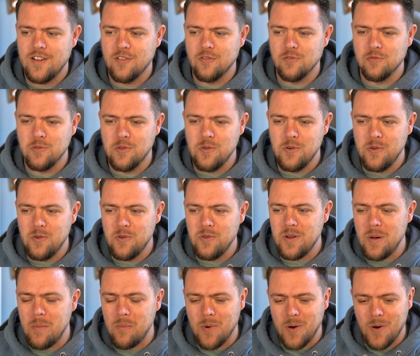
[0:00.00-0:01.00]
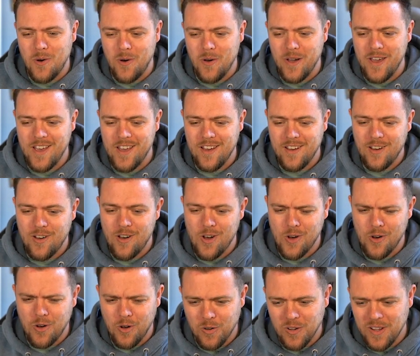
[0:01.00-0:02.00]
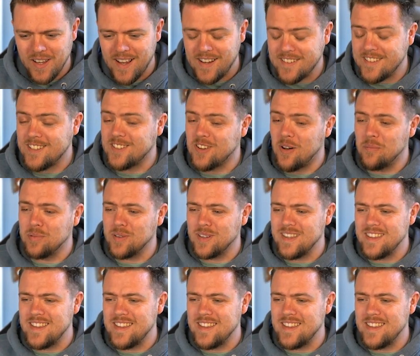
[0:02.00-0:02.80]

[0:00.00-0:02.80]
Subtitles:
Rude Boy Hullet. I did complete the